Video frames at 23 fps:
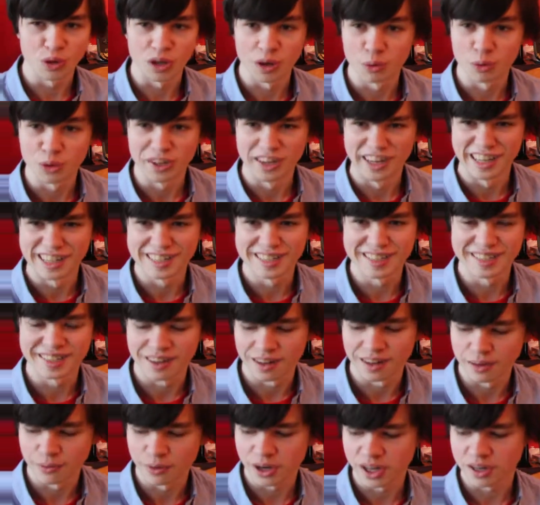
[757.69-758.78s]
I wouldn't
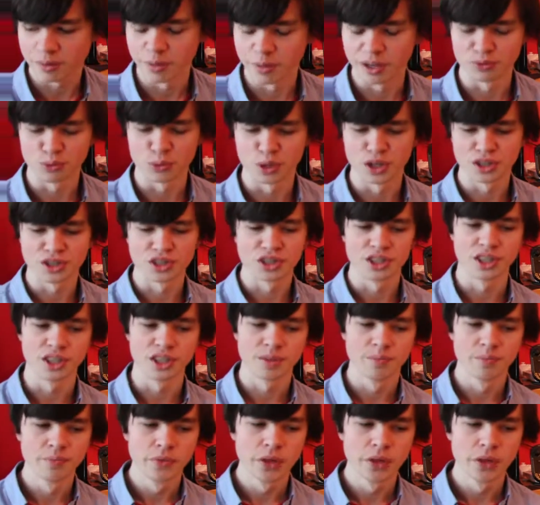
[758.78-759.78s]
necessarily recommend watching it.